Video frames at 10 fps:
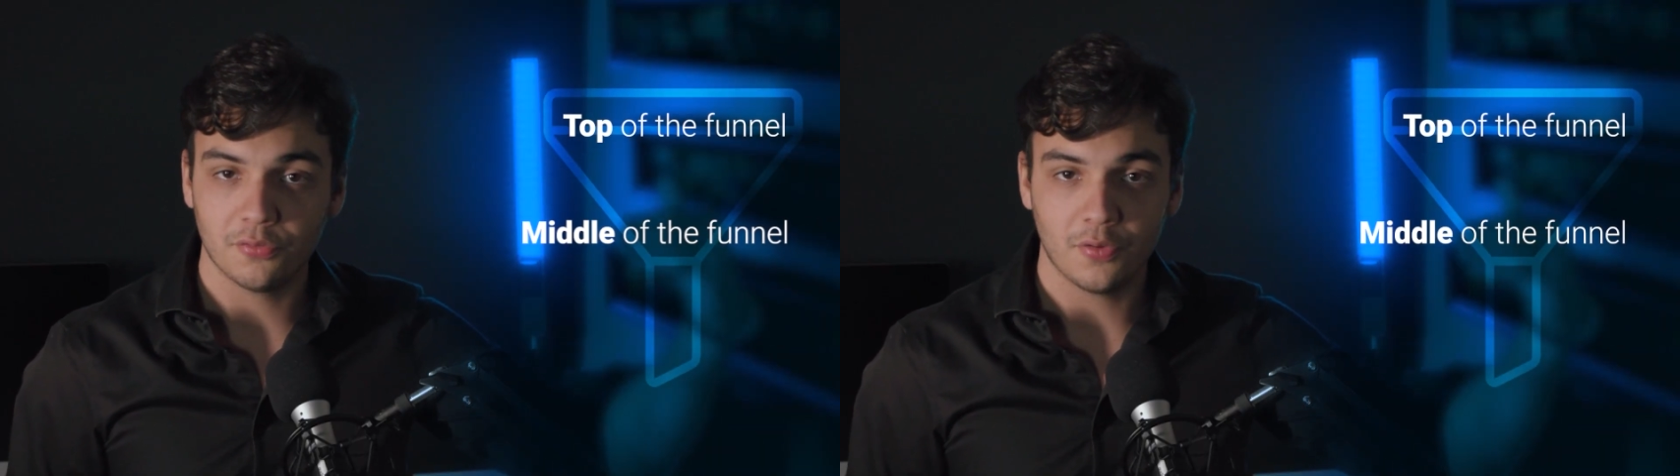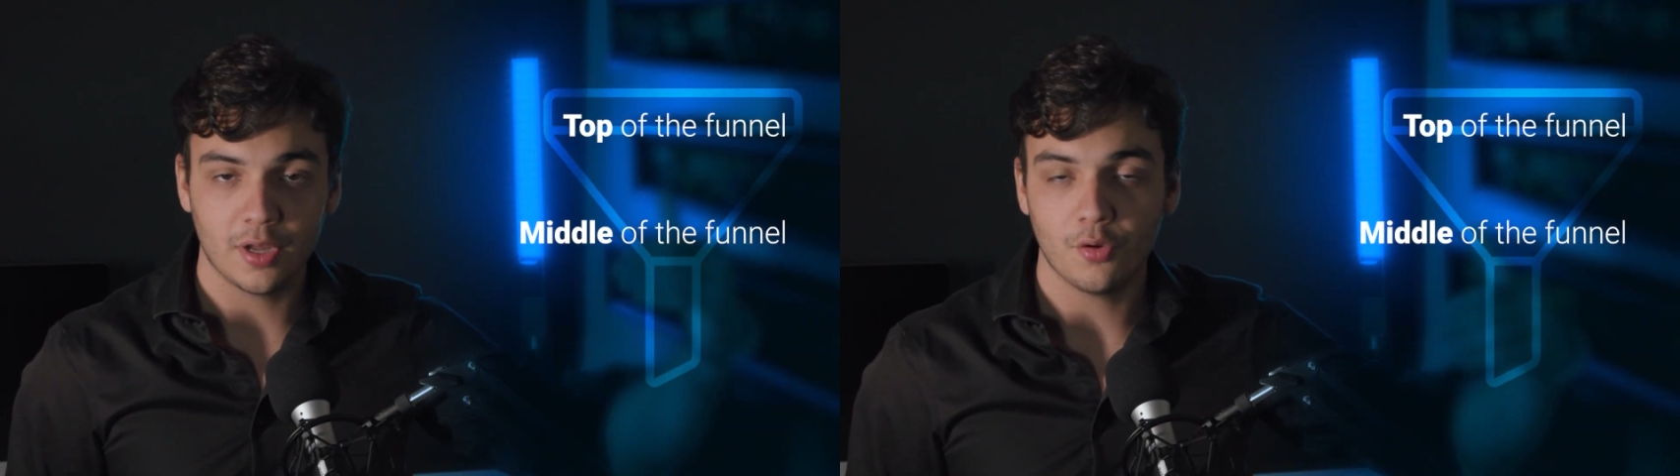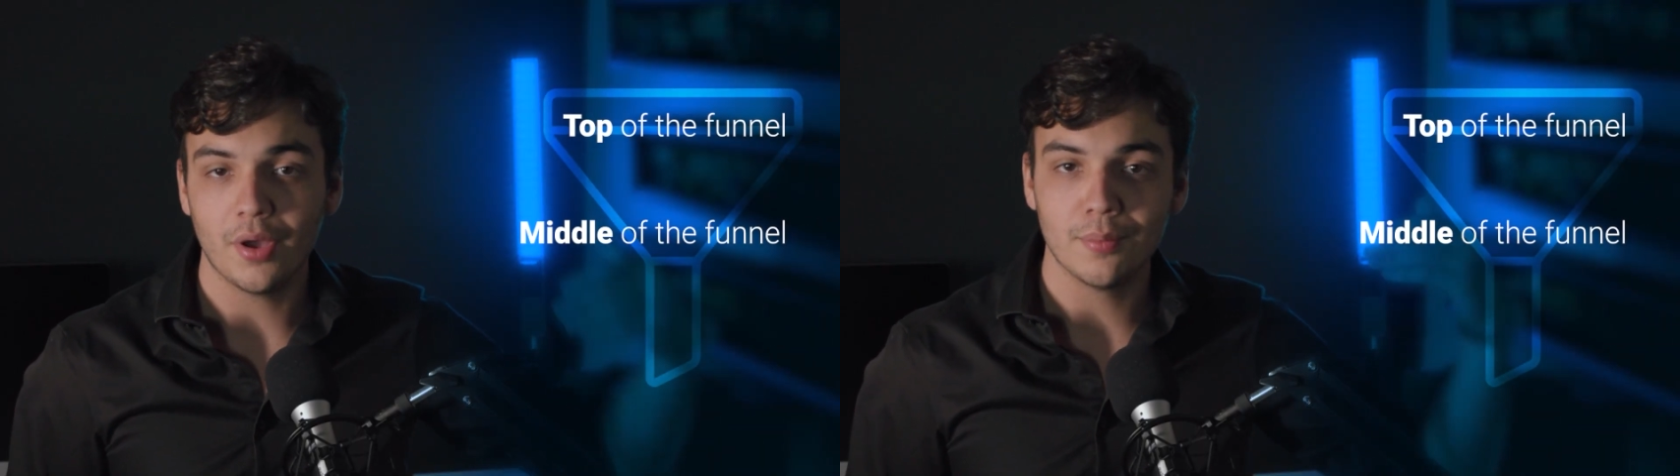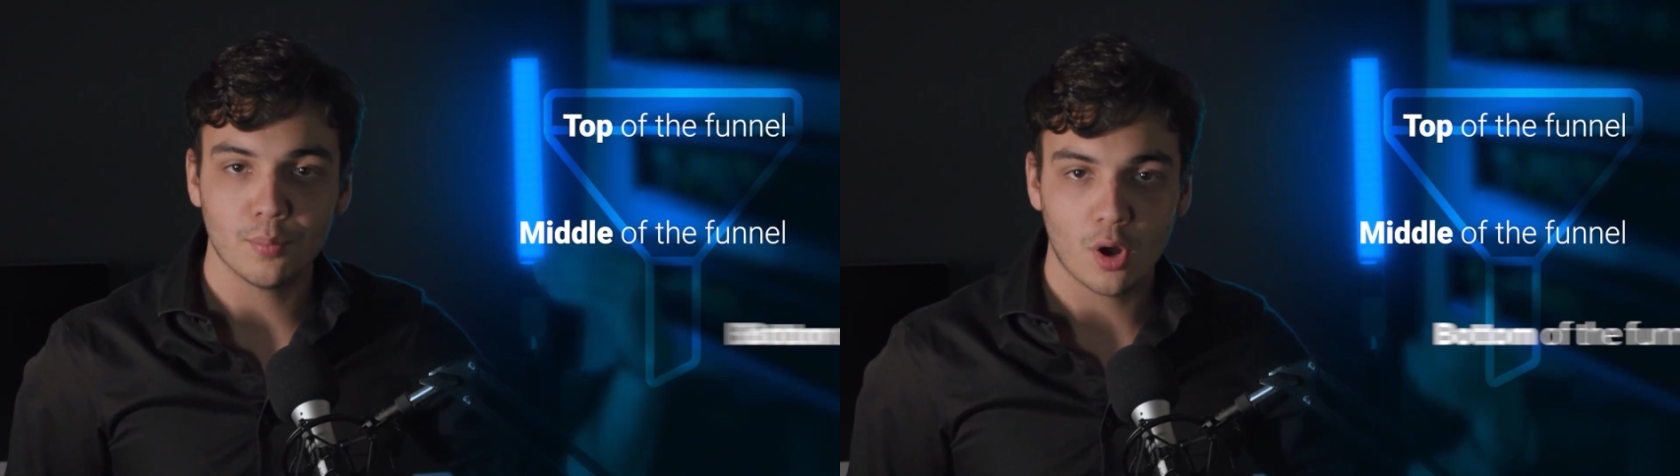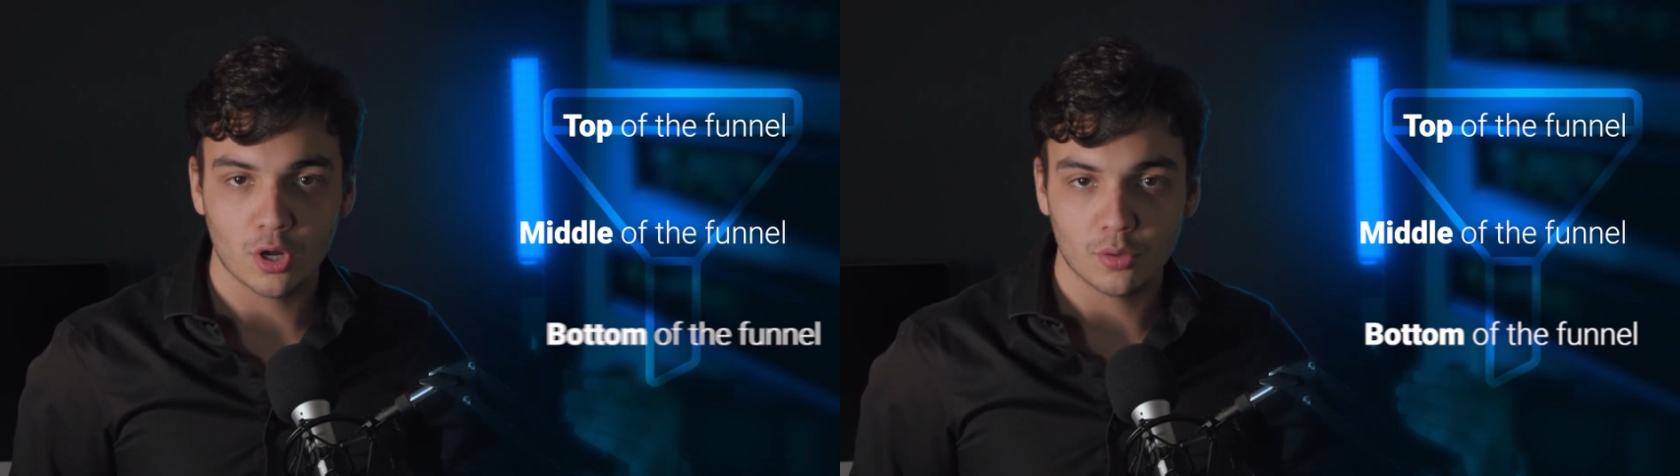funnel,
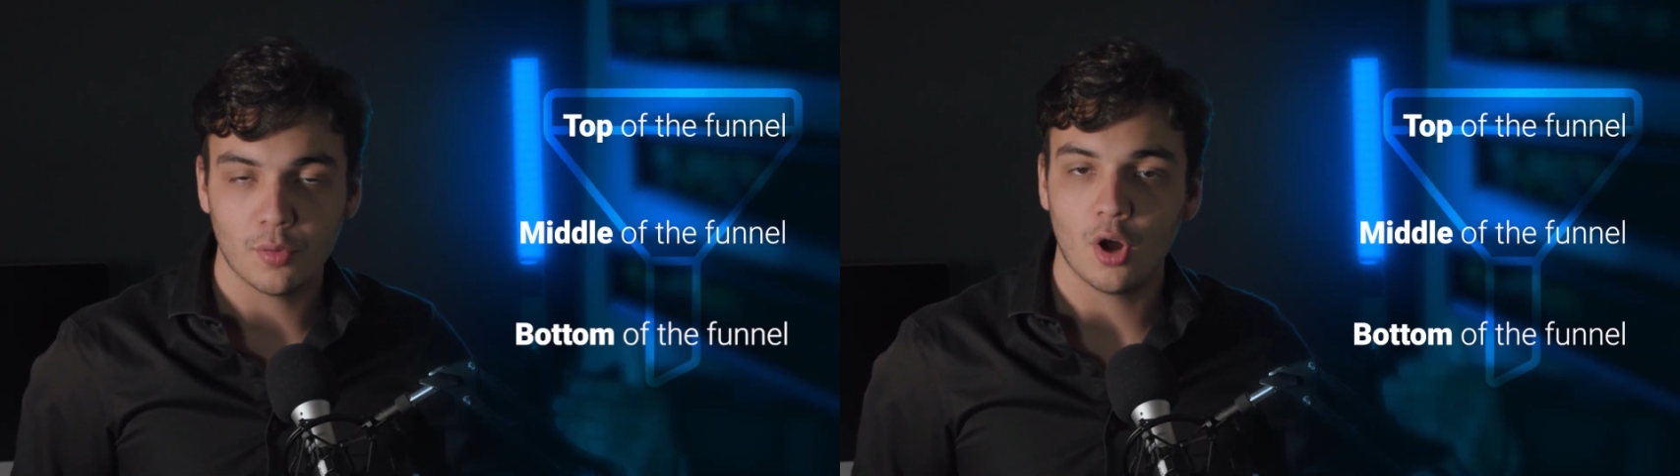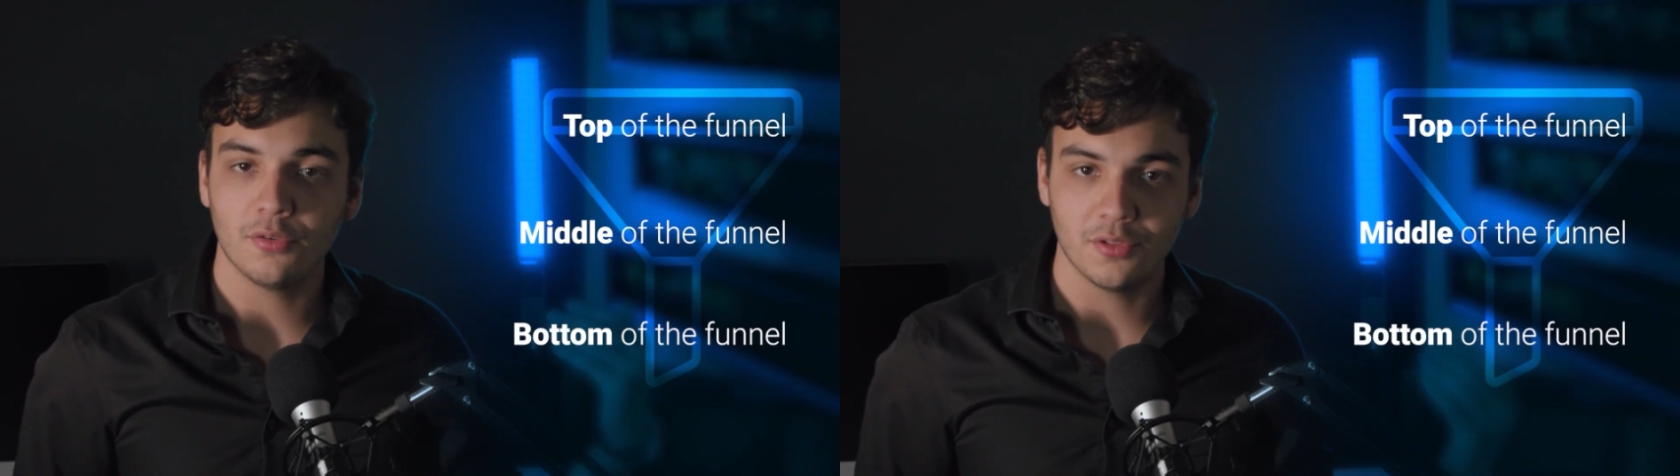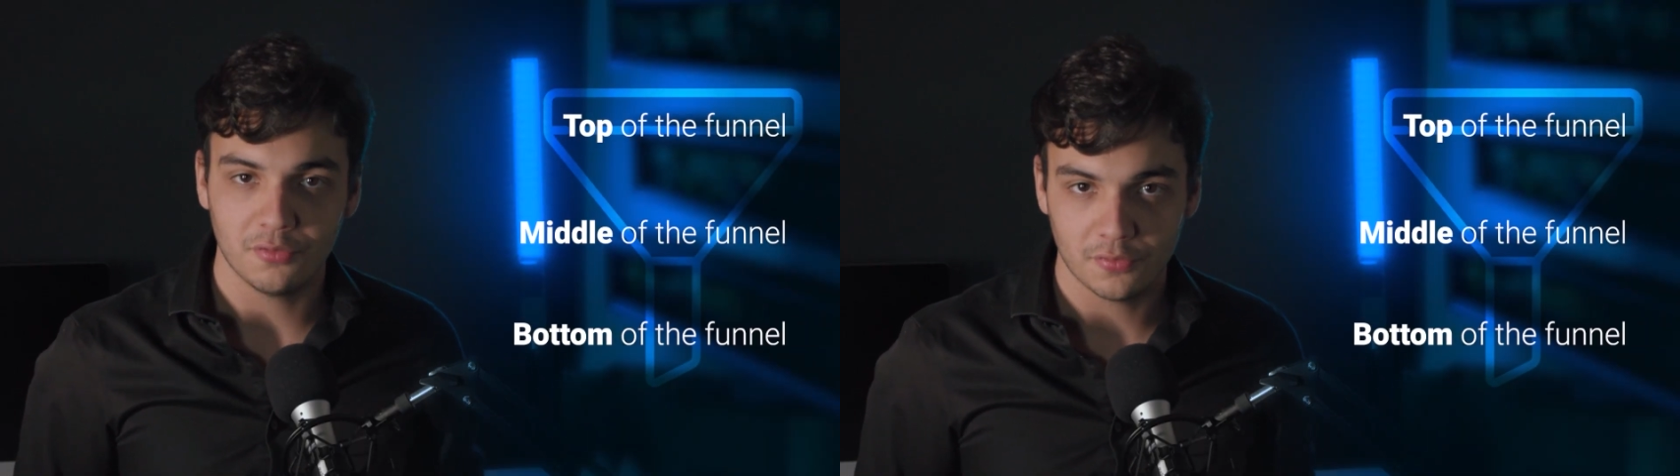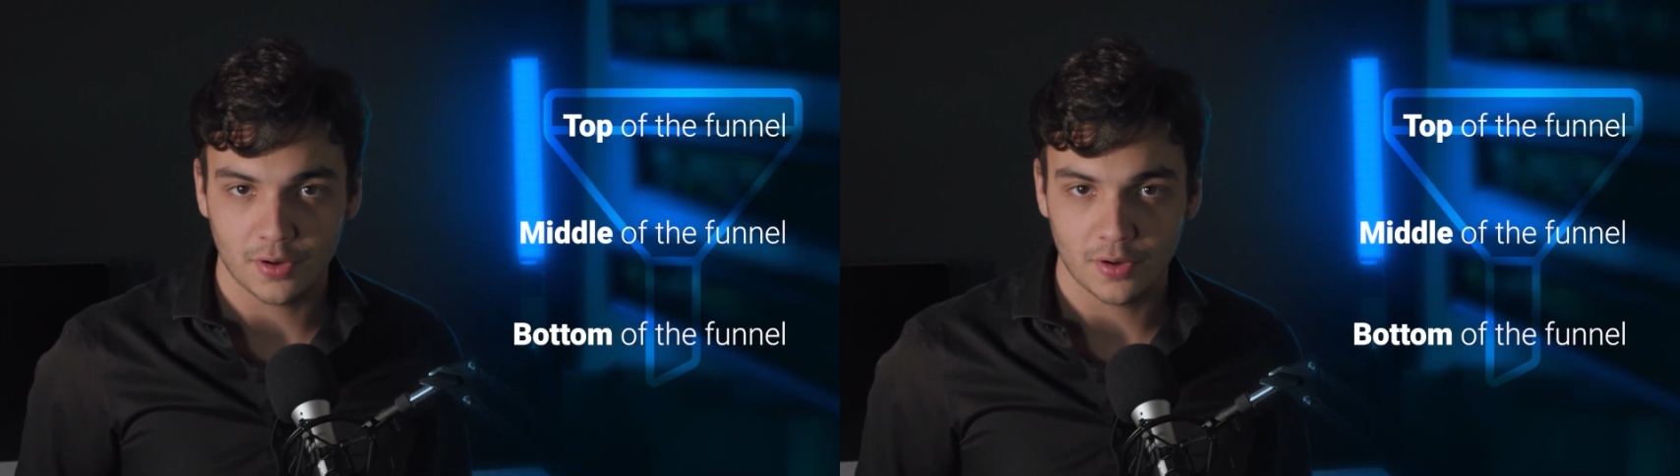and bottom of the